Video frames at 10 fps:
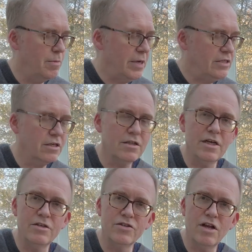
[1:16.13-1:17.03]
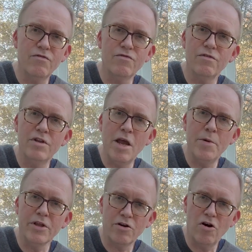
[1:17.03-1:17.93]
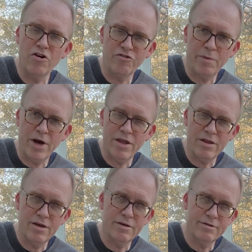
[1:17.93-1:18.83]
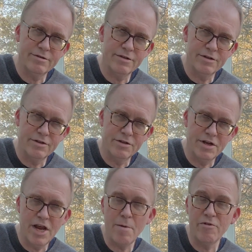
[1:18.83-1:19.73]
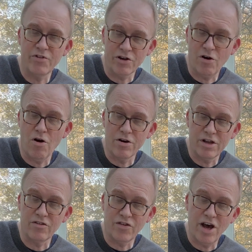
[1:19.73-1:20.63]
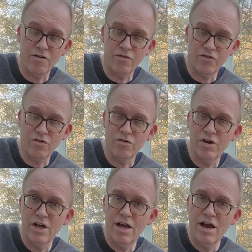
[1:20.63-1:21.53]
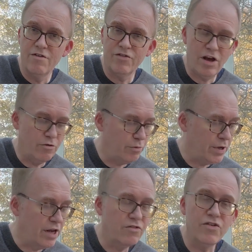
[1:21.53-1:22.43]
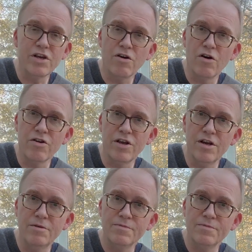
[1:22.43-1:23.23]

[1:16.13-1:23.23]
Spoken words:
Basically, instead of naming the chords by the name of the chord itself, so say I was playing a C chord here,